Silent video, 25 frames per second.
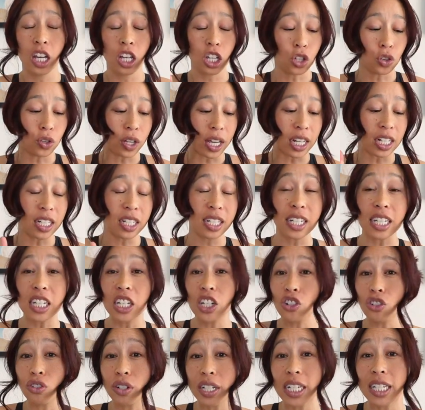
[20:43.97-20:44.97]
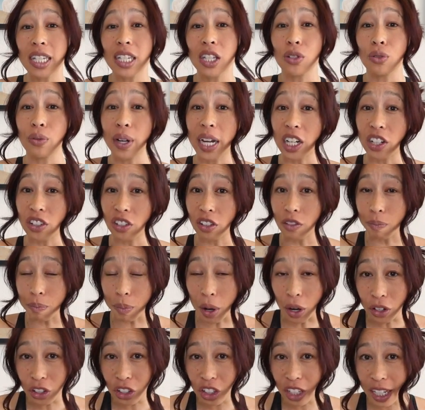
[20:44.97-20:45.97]
You can decrease the range of
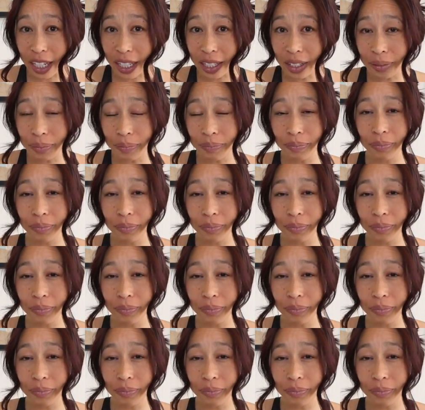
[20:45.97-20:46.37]
motion.